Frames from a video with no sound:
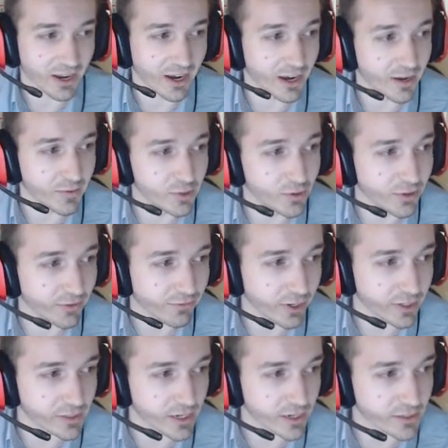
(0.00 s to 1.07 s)
I'm doing
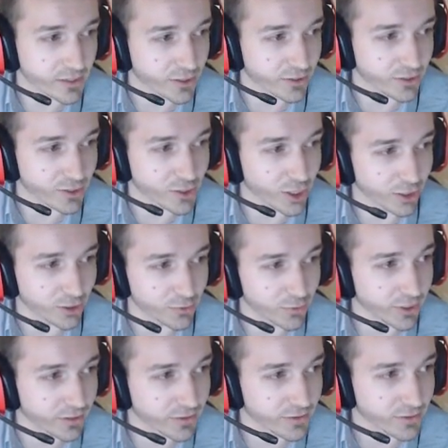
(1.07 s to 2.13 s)
fantastic. Good to talk to
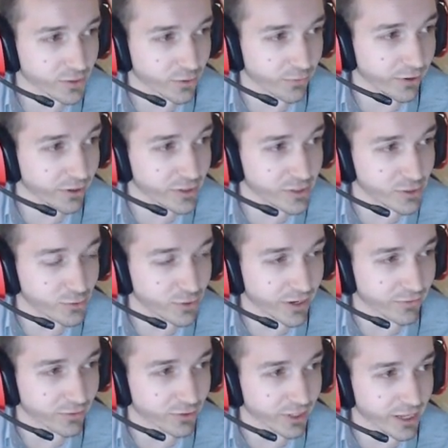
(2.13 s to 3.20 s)
you again so very soon
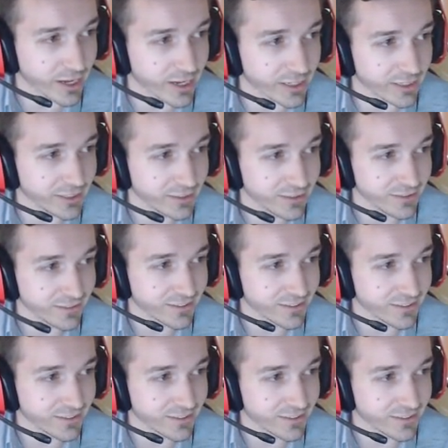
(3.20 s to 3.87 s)
after LAN.